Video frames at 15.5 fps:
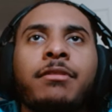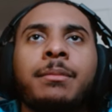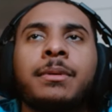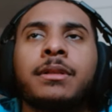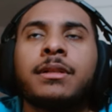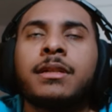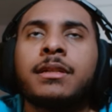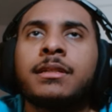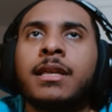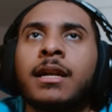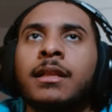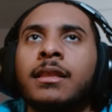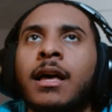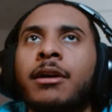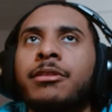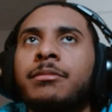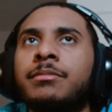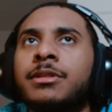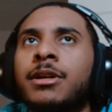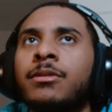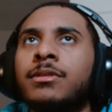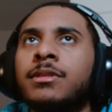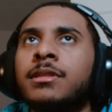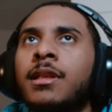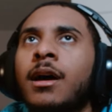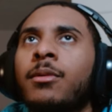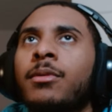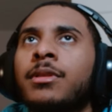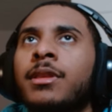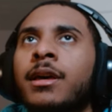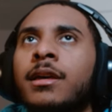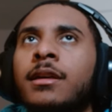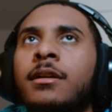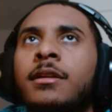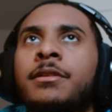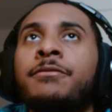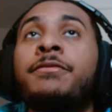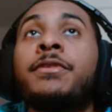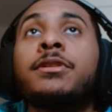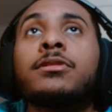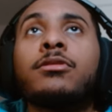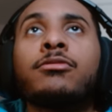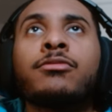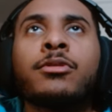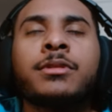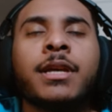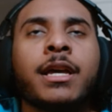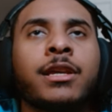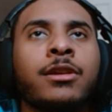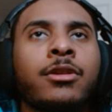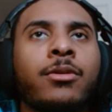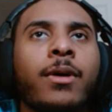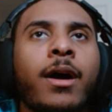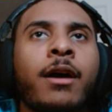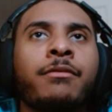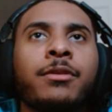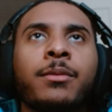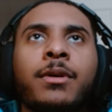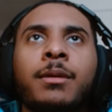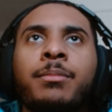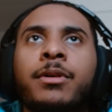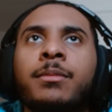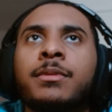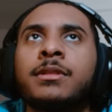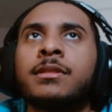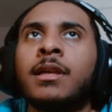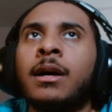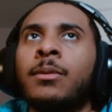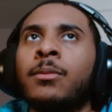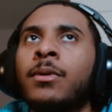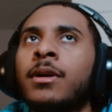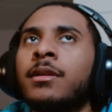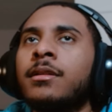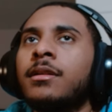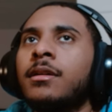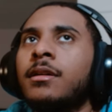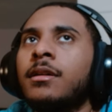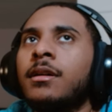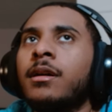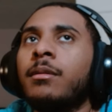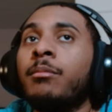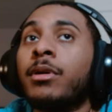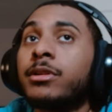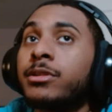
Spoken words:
abilities that allow them to go in slot 1. Like Physical Rose, you don't ever want to put him in slot 1, but